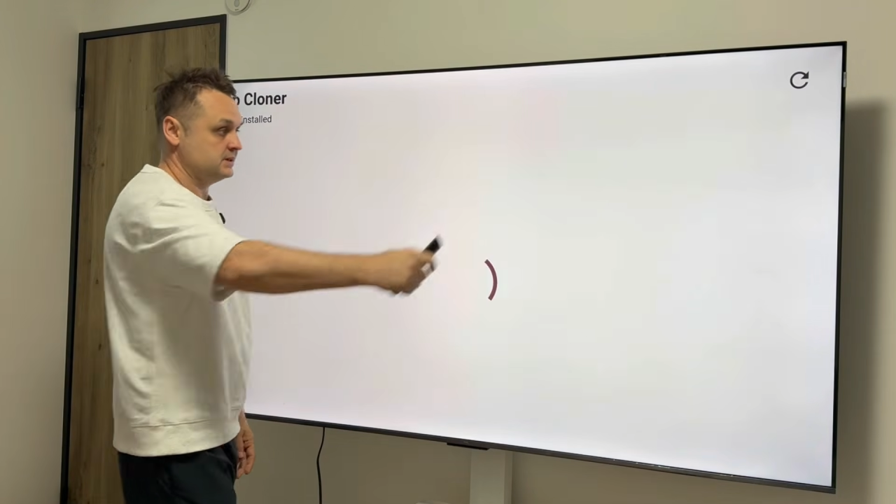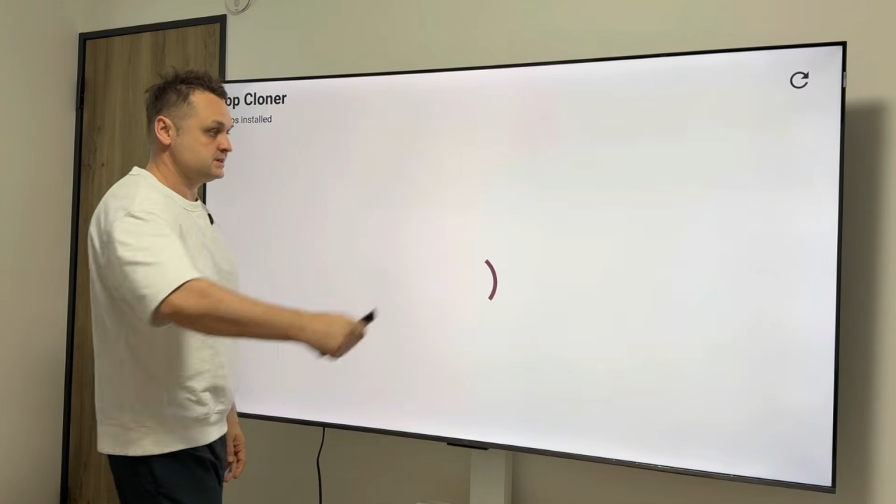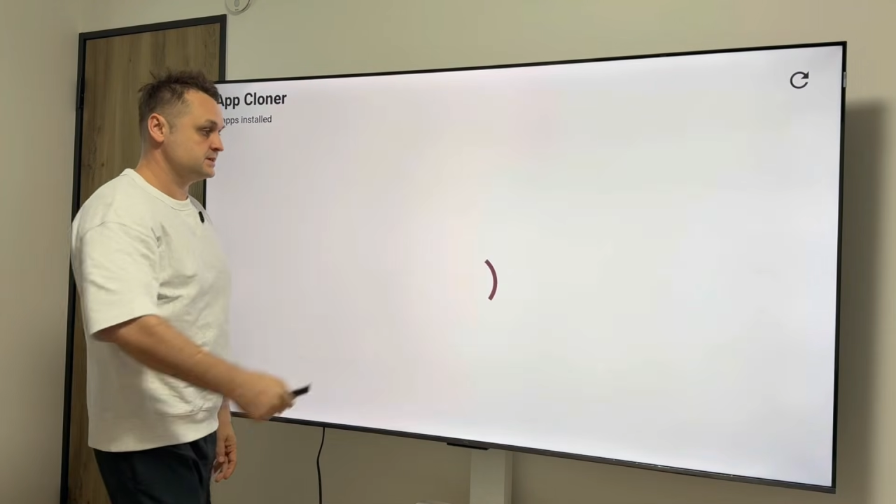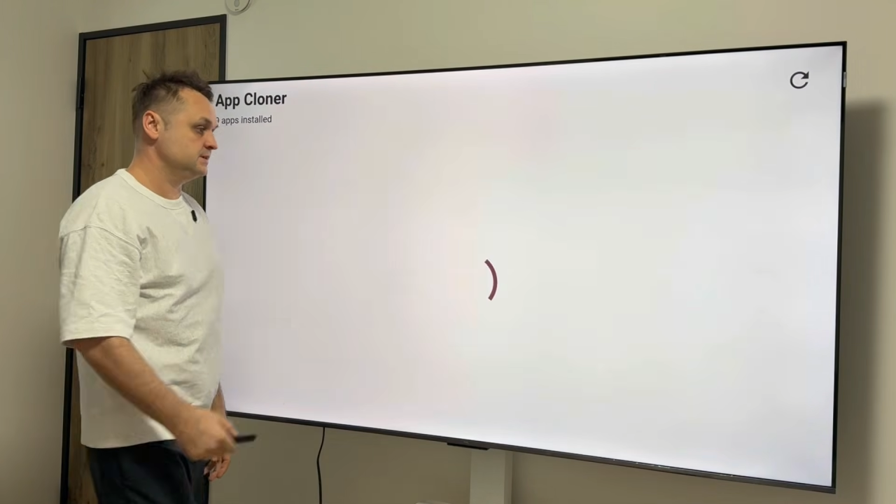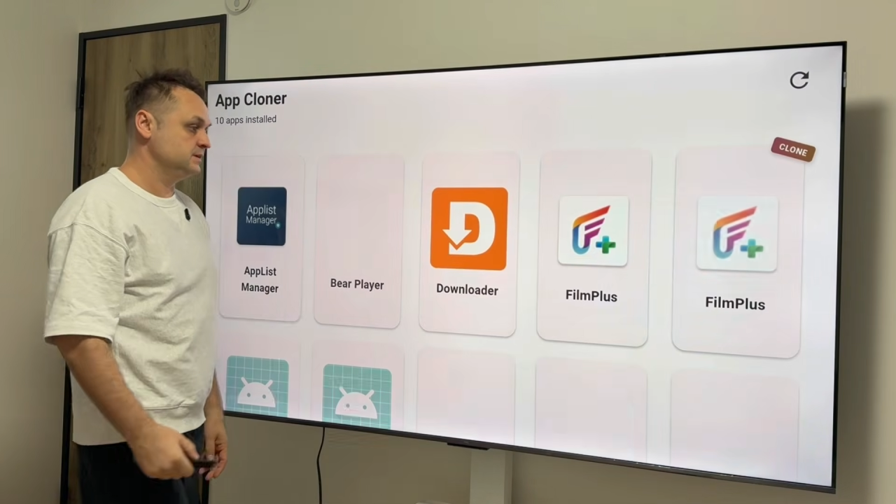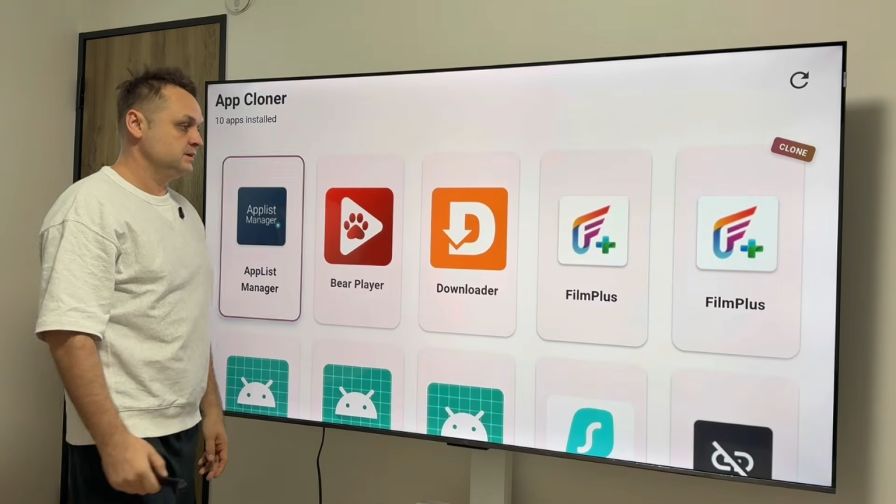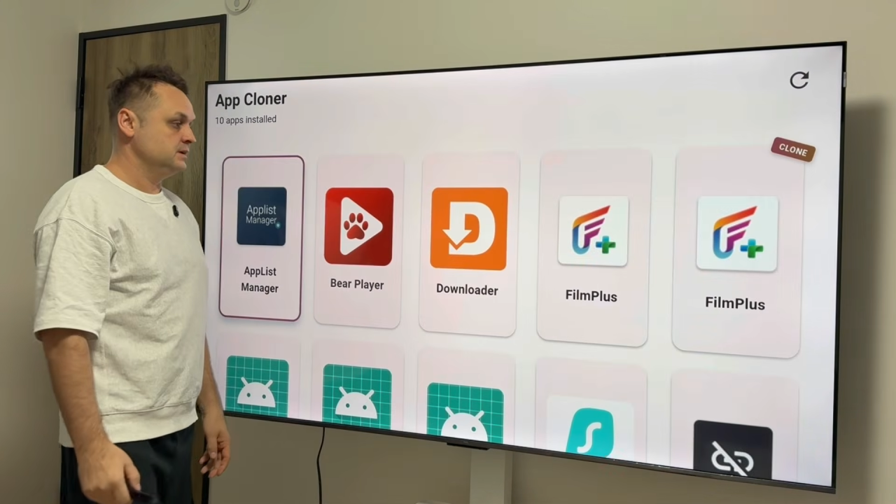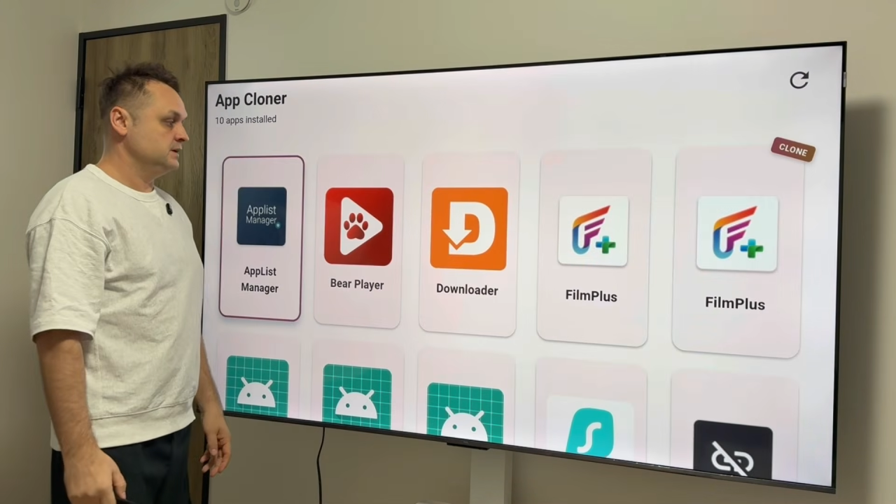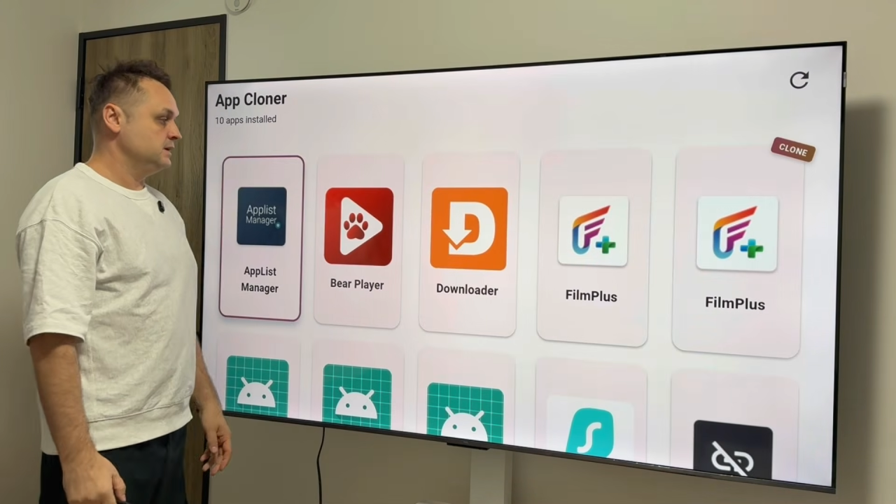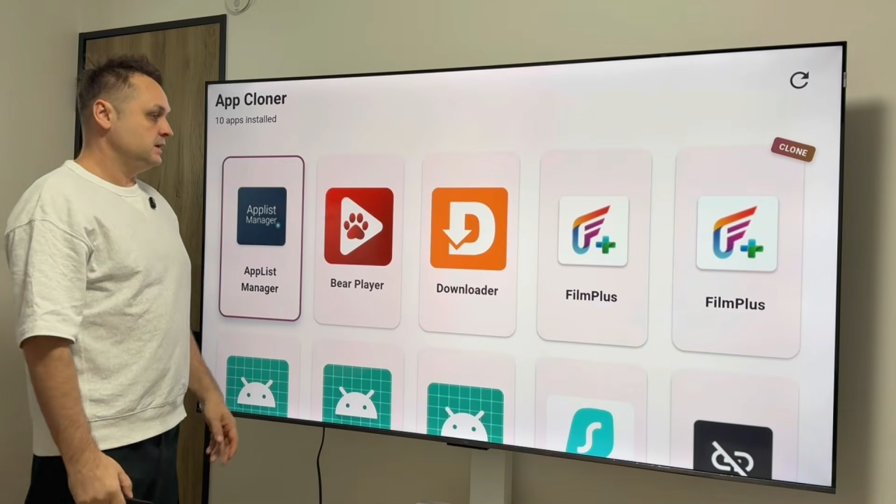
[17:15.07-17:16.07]
this.
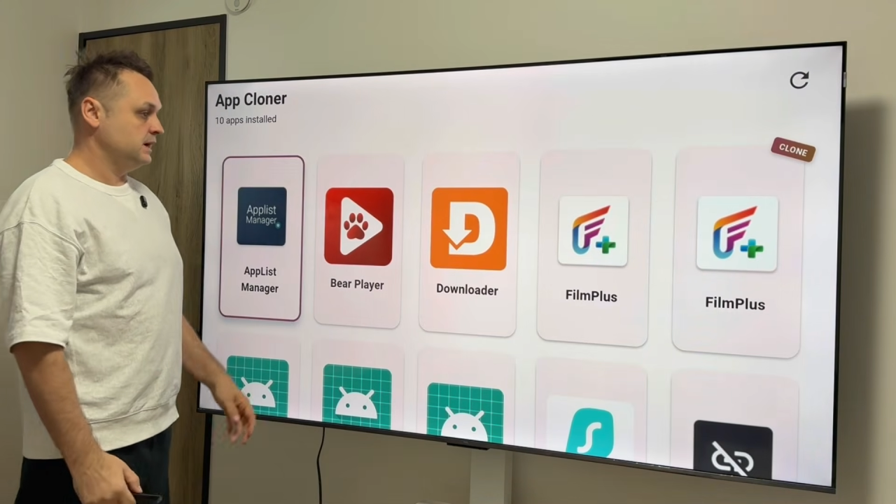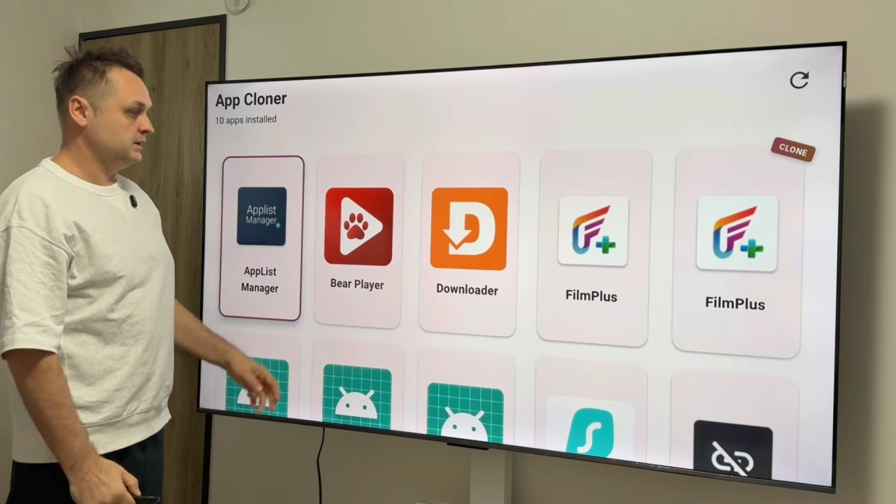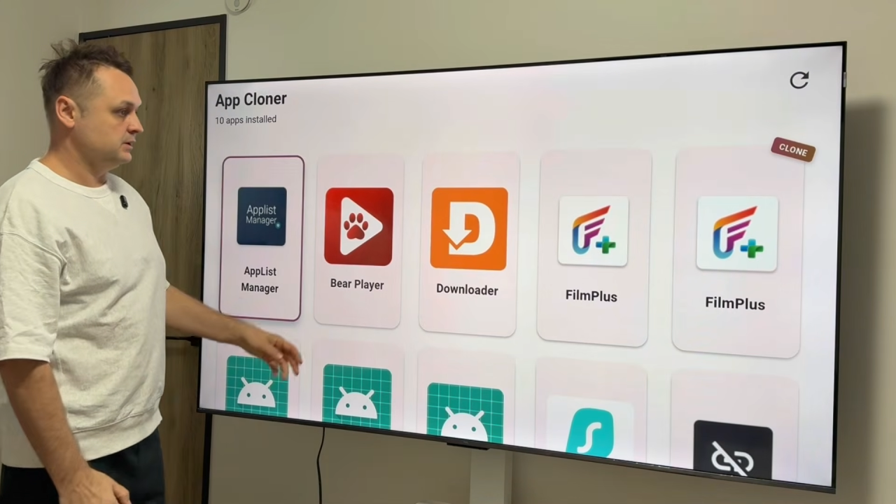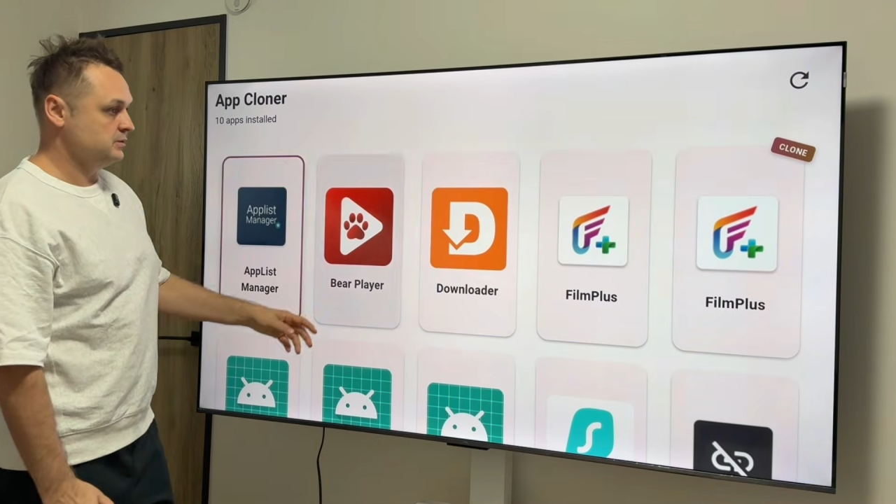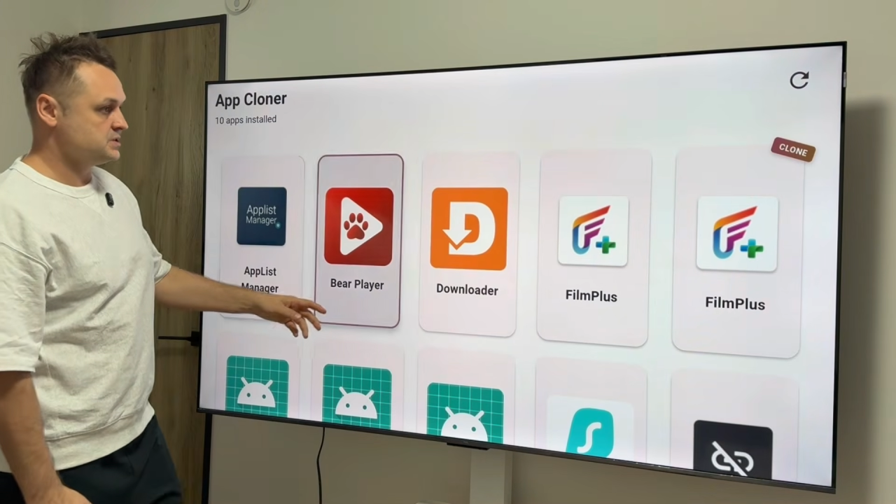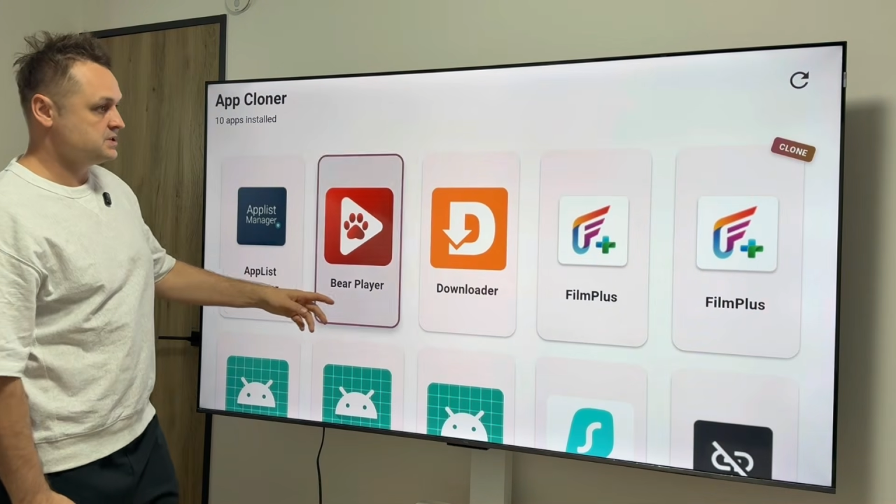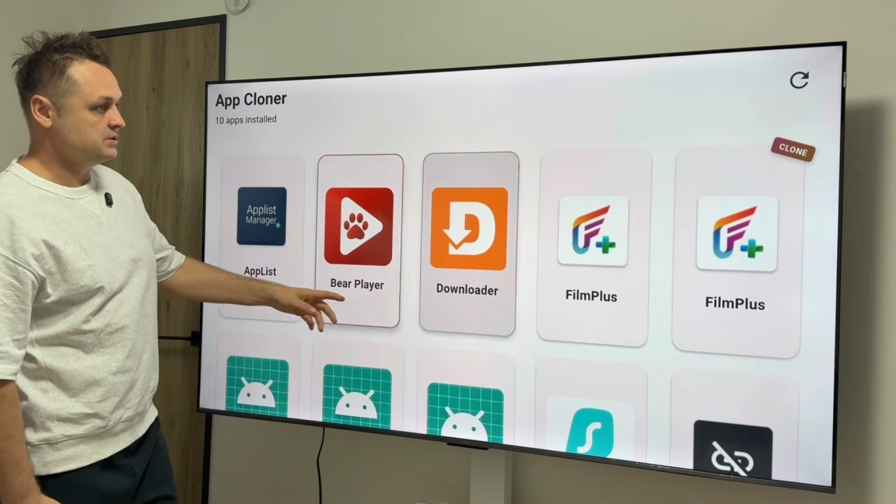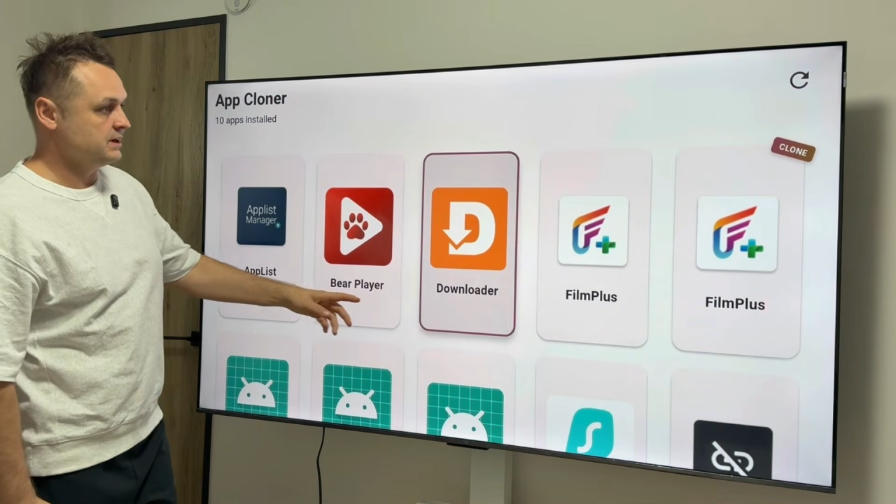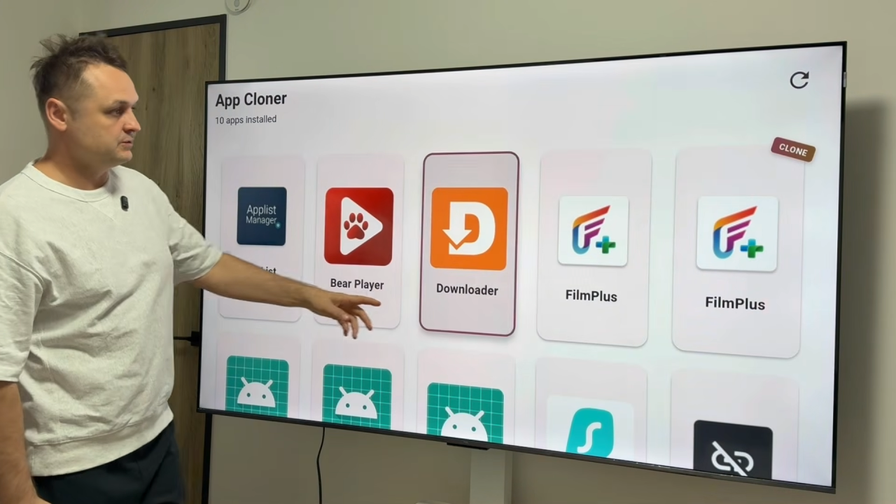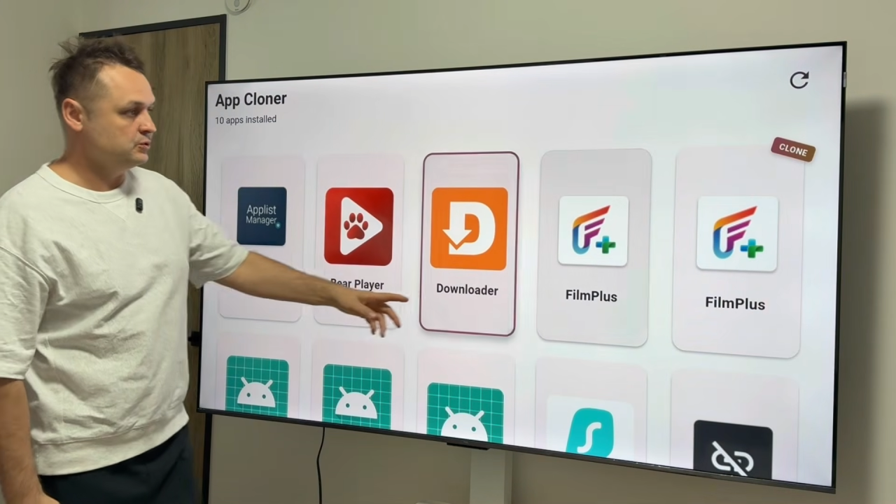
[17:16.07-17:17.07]
And then you would see
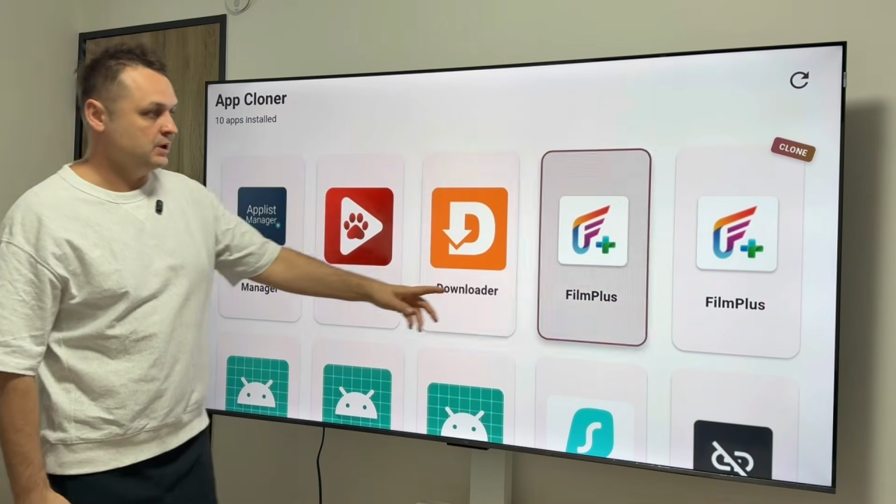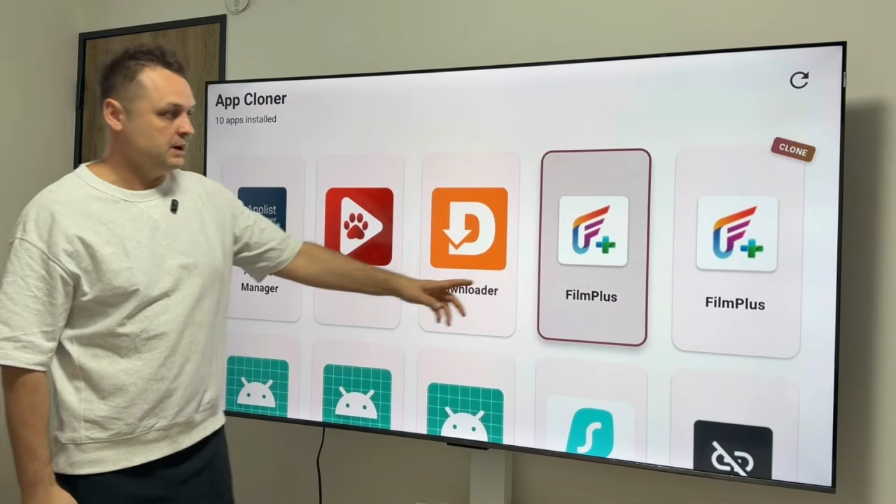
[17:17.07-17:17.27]
you have two